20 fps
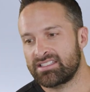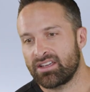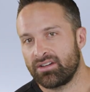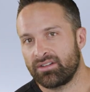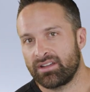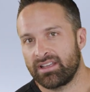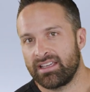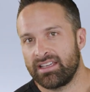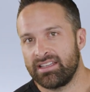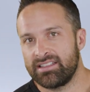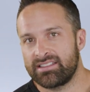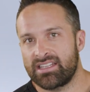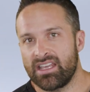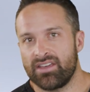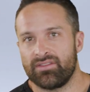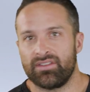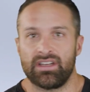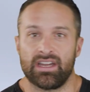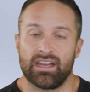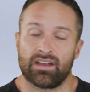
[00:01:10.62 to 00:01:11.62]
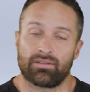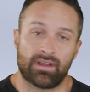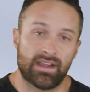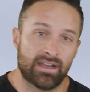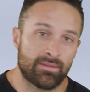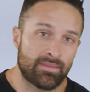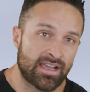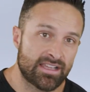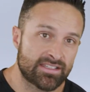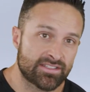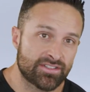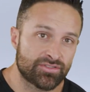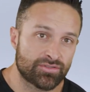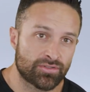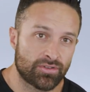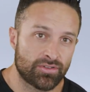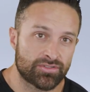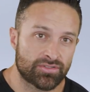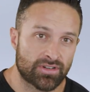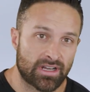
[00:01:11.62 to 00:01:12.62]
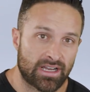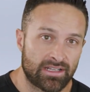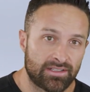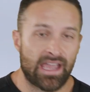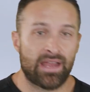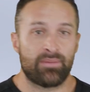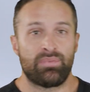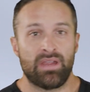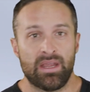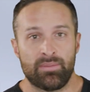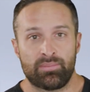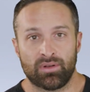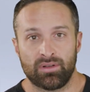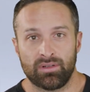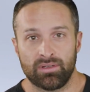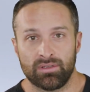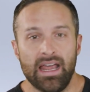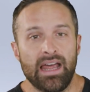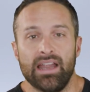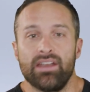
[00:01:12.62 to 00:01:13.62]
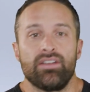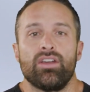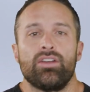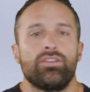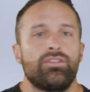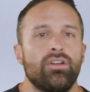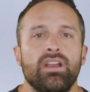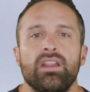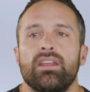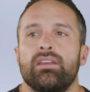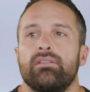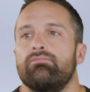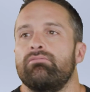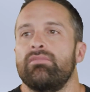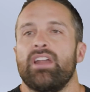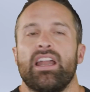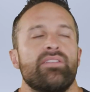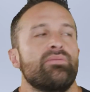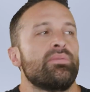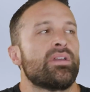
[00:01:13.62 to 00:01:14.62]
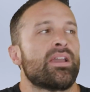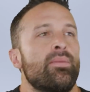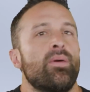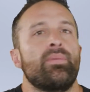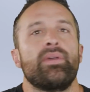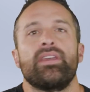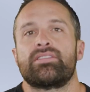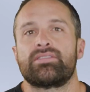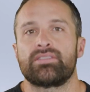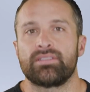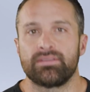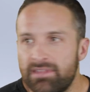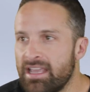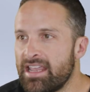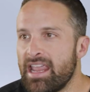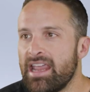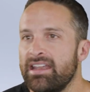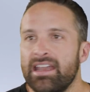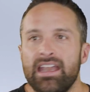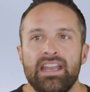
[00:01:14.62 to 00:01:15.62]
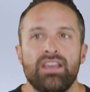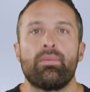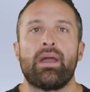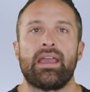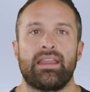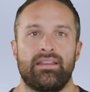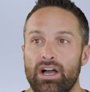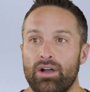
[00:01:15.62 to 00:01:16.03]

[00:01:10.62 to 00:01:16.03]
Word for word: soda is given in a randomized controlled trial and people not, don't, not even become obese. They gain any weight.